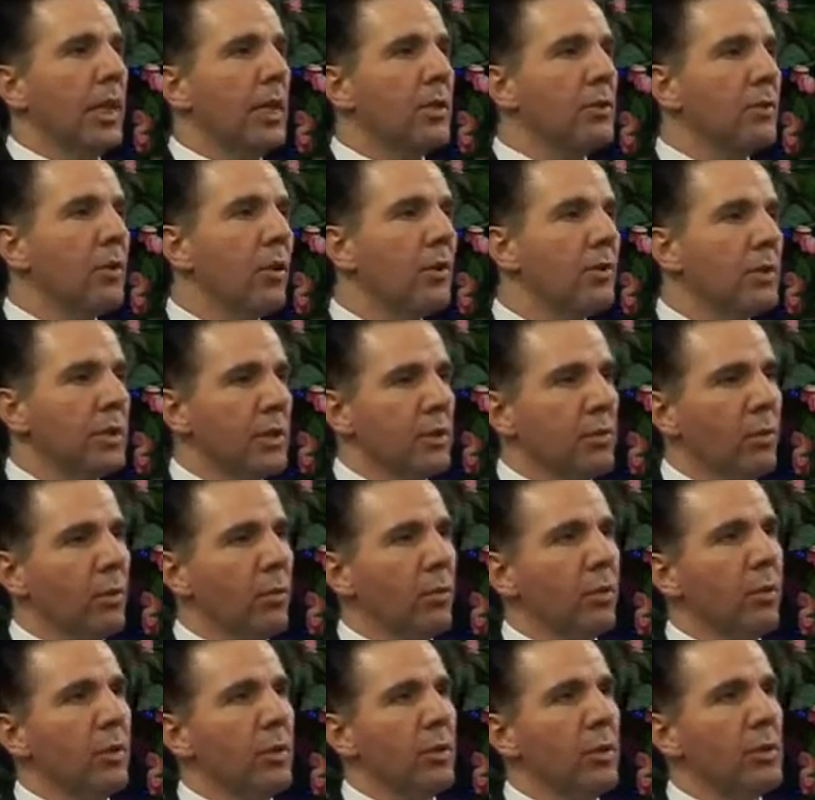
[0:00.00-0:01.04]
And that shows us,
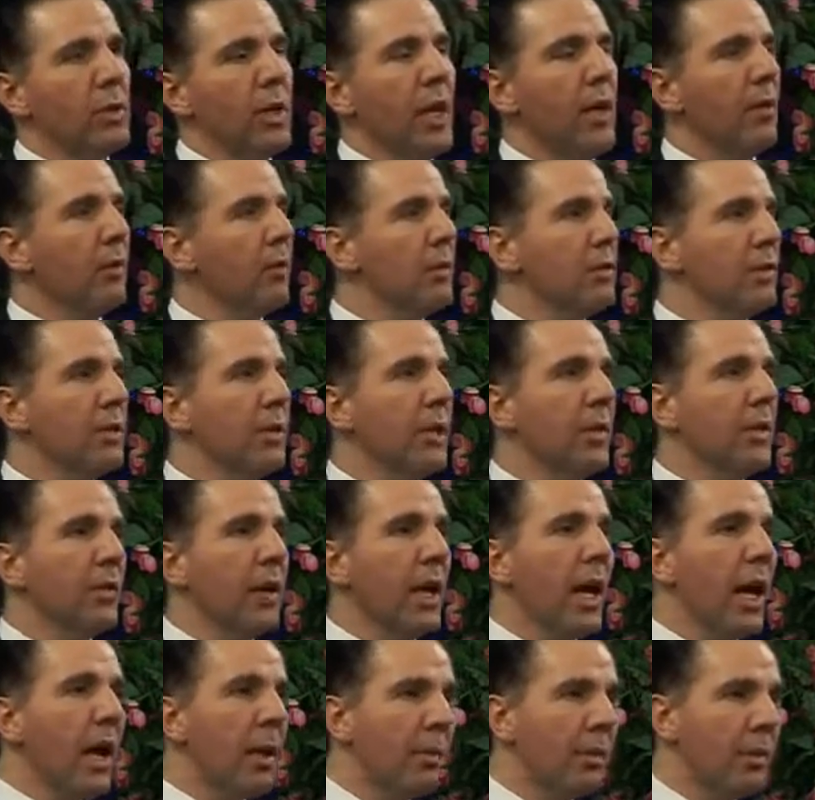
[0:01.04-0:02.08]
of course, evolution
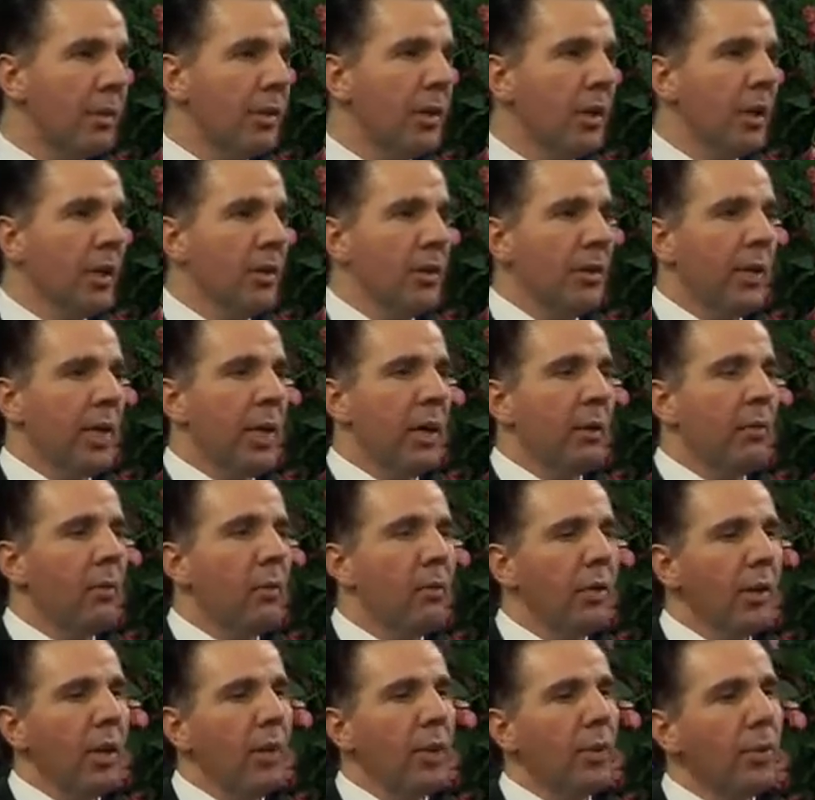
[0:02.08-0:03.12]
never happened. There are
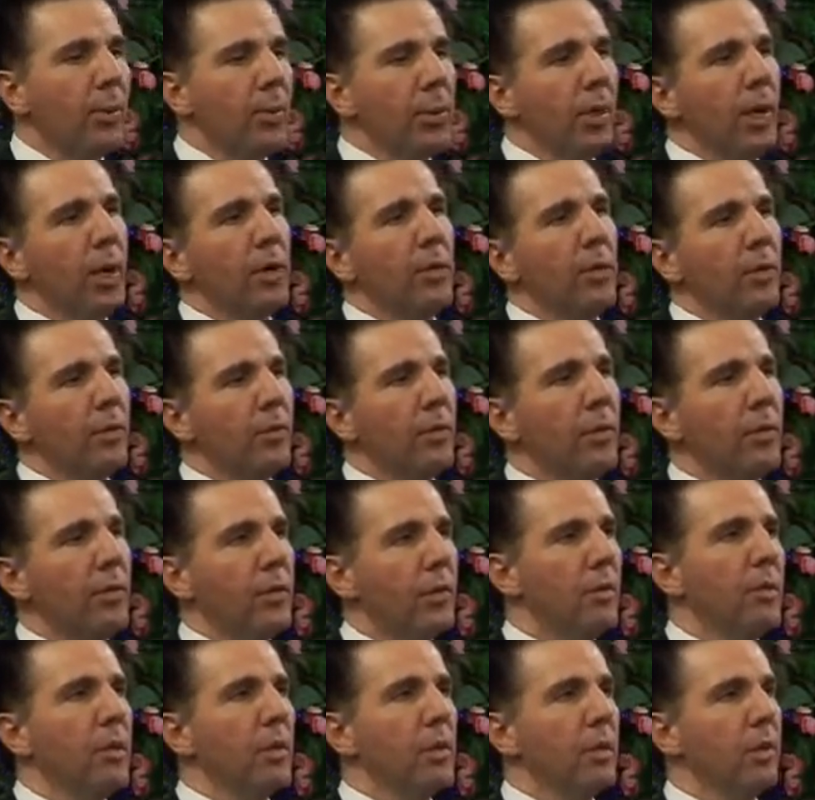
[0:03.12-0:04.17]
more than
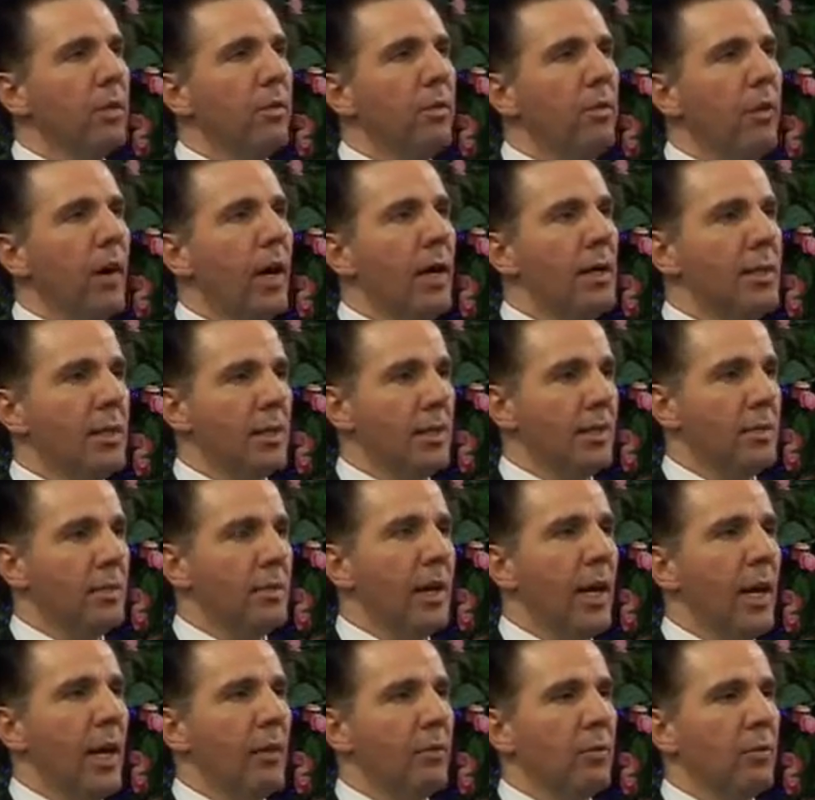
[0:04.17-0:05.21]
350 million
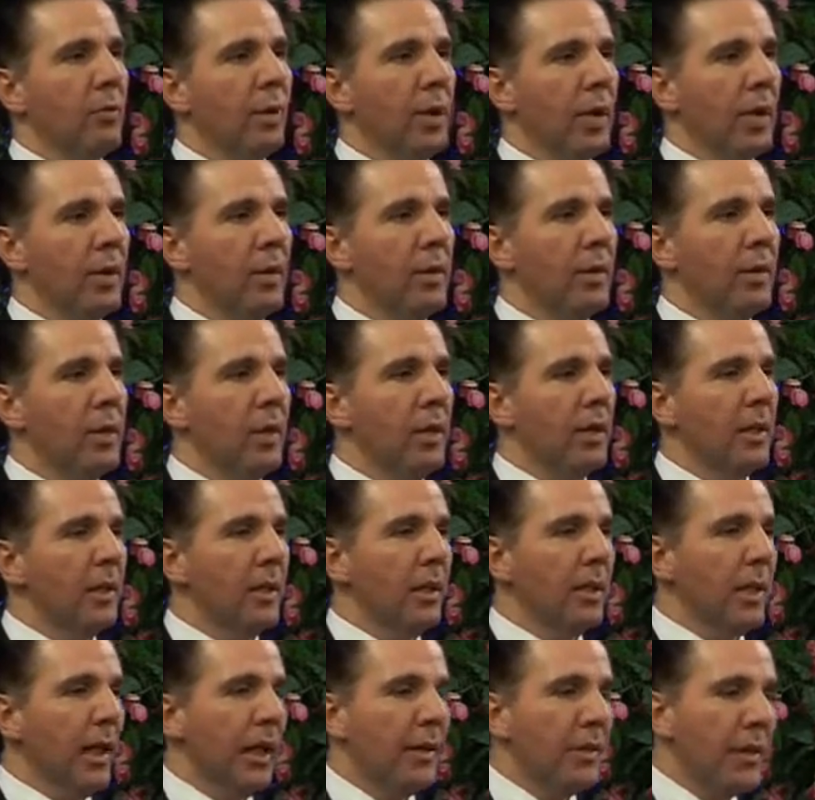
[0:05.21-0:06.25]
fossils we have today,
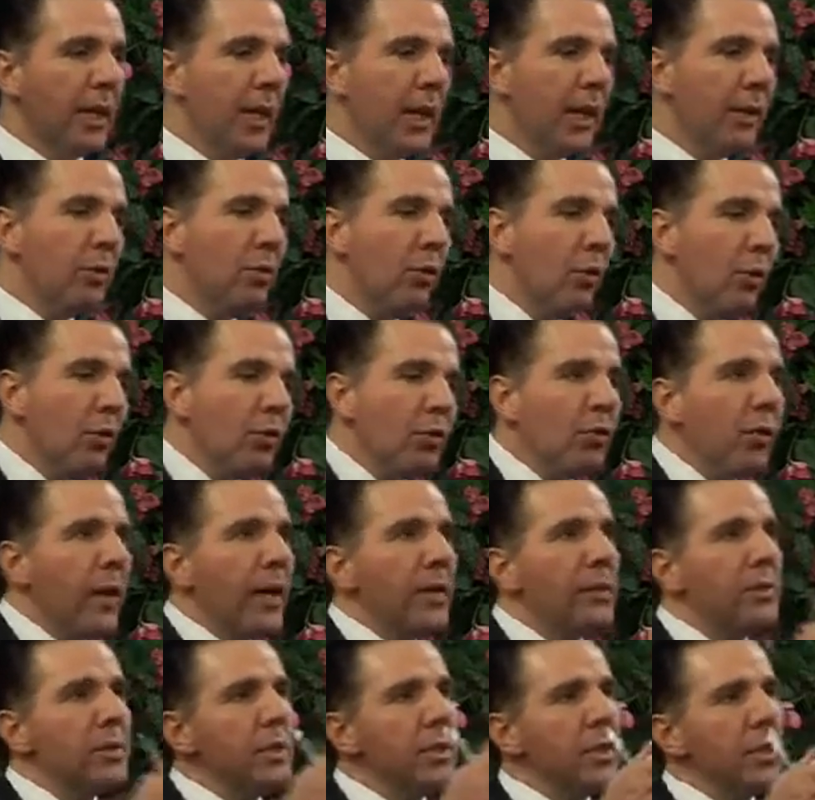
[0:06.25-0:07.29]
and there are no
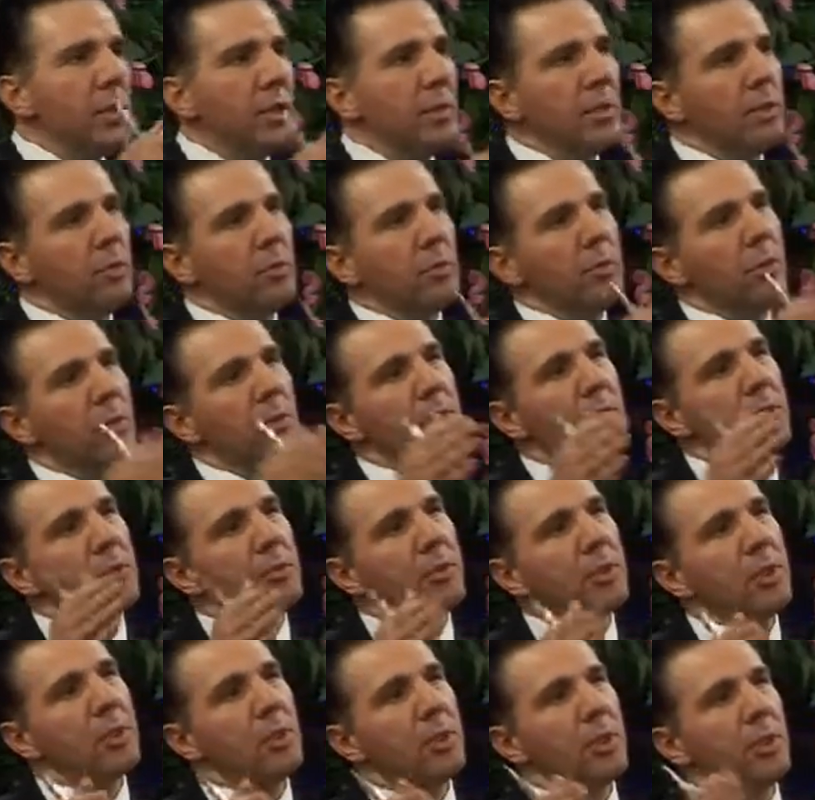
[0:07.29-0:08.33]
transitions
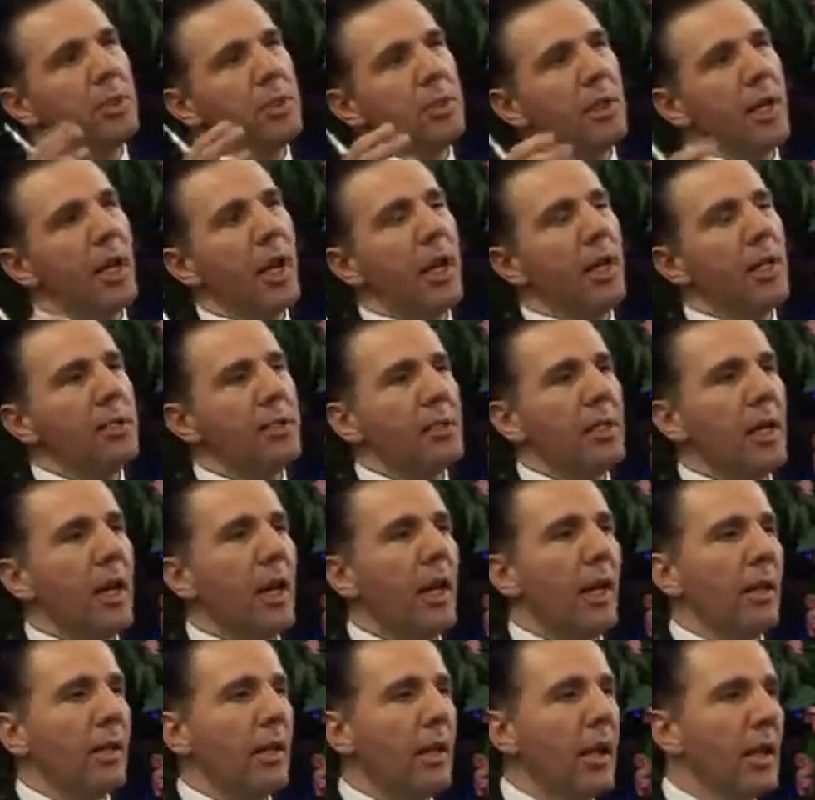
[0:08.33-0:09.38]
between species
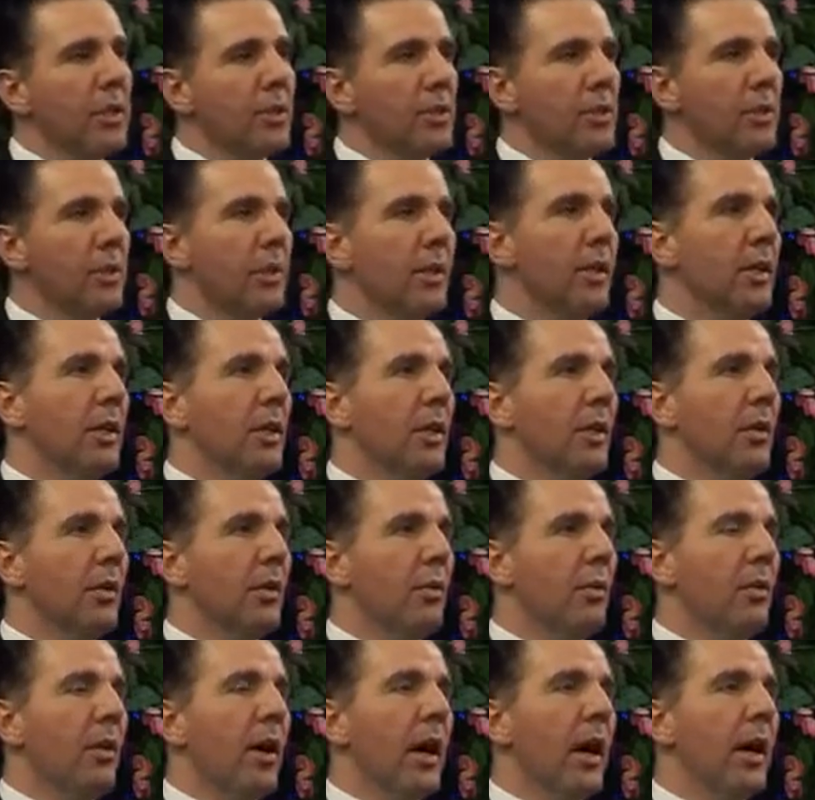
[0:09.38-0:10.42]
as alleged
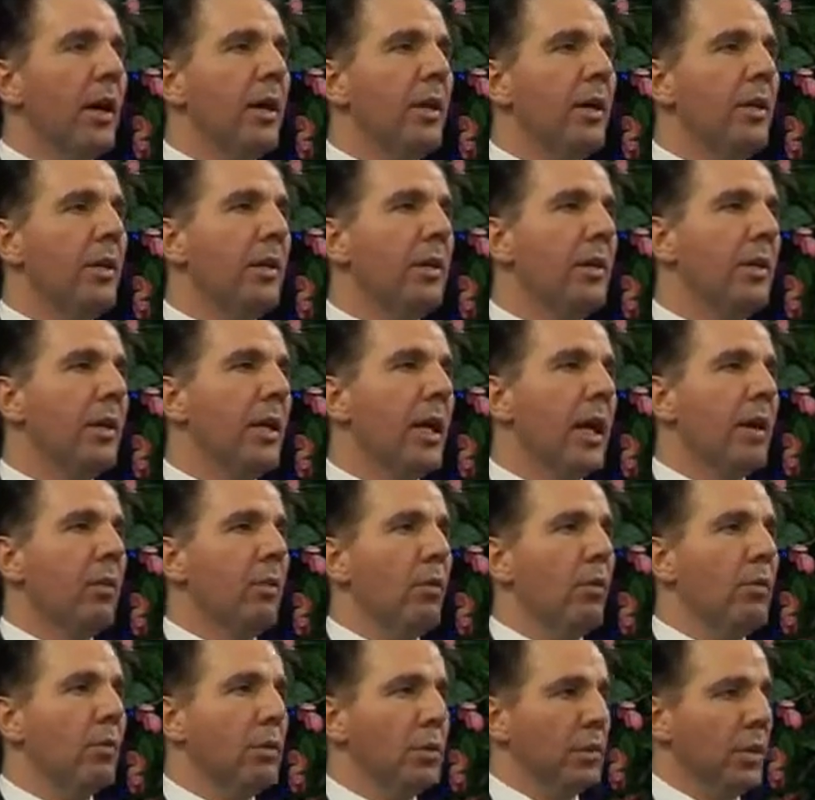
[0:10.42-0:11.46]
by the
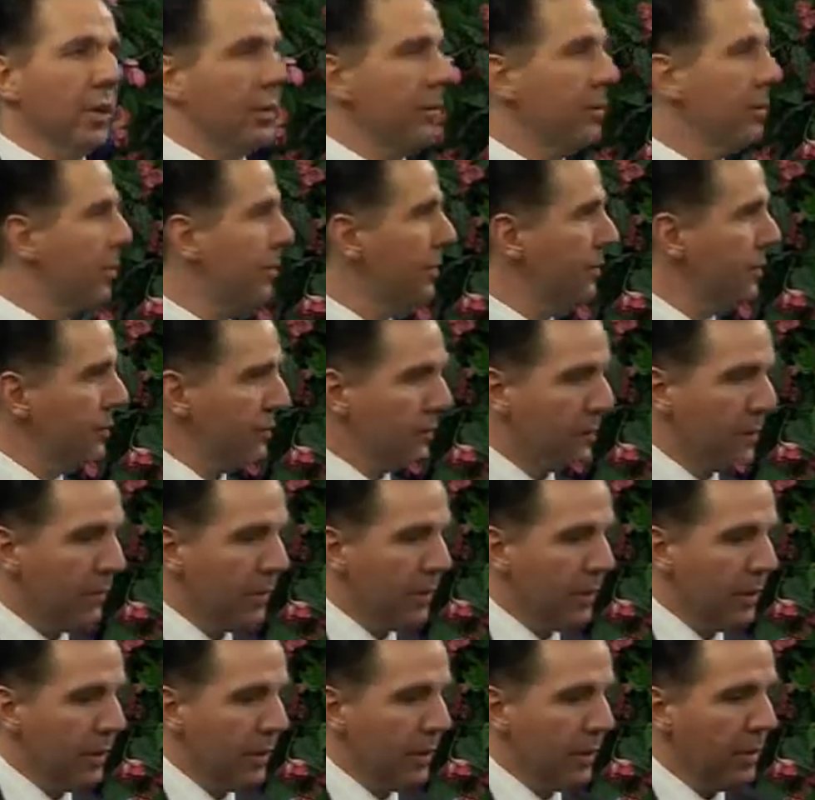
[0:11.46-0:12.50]
evolution,
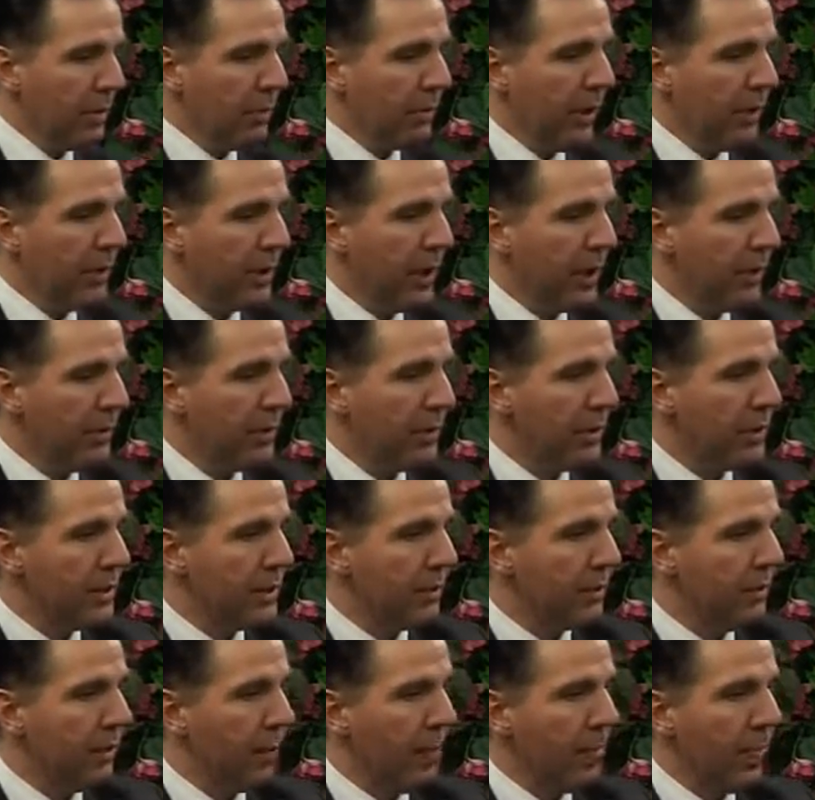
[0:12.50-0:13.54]
by
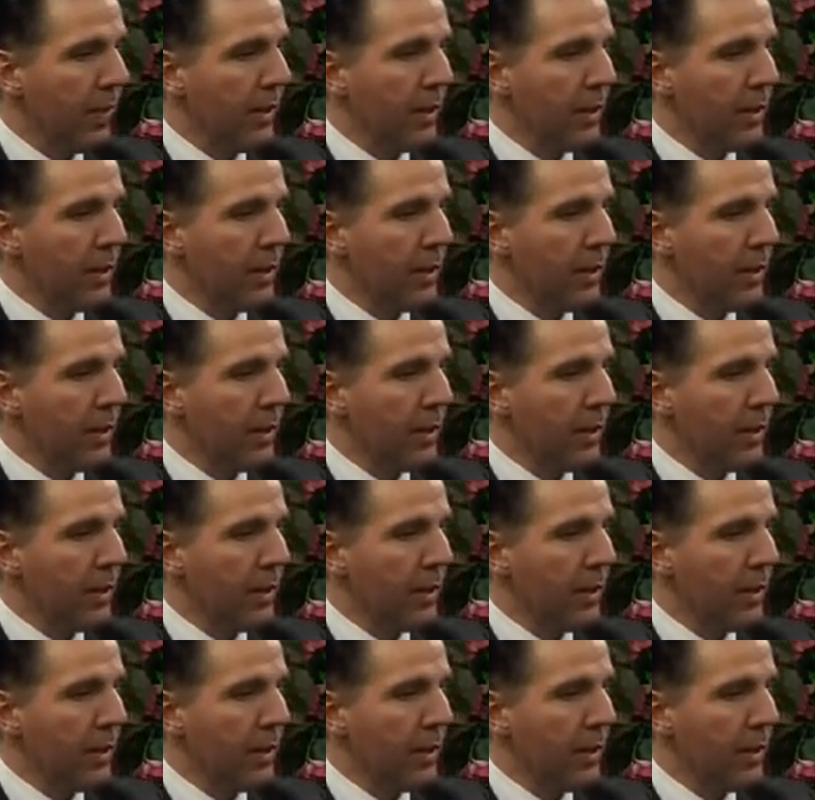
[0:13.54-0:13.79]
Darwinism.